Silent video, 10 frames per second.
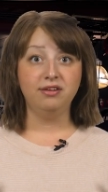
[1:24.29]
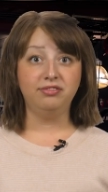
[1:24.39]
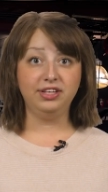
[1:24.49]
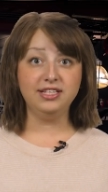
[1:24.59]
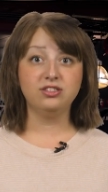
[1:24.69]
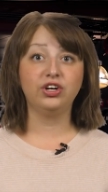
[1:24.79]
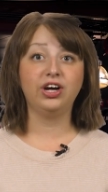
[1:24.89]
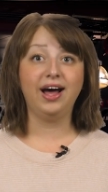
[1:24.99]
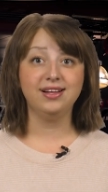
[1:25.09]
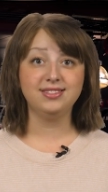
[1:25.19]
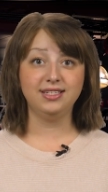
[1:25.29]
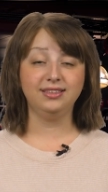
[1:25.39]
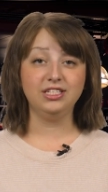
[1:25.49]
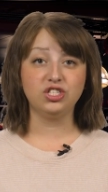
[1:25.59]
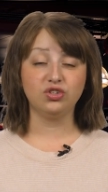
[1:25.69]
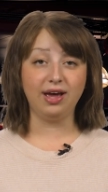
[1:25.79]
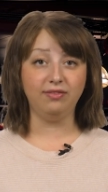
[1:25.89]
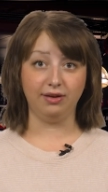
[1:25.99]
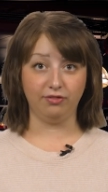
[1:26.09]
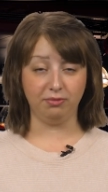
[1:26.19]
Fleets are constantly
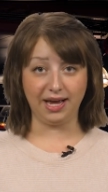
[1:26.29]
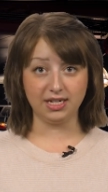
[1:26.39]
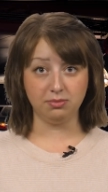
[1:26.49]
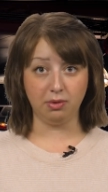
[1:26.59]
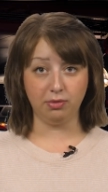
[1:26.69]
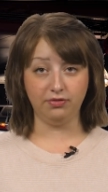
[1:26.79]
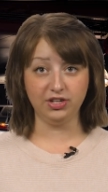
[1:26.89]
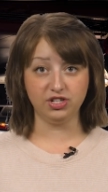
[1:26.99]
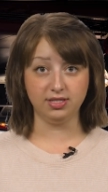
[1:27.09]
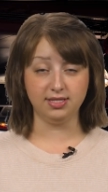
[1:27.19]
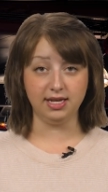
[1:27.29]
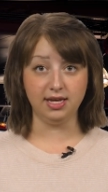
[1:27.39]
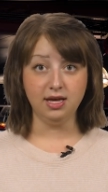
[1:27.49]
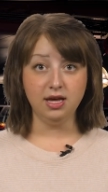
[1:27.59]
striving for maximum efficiency,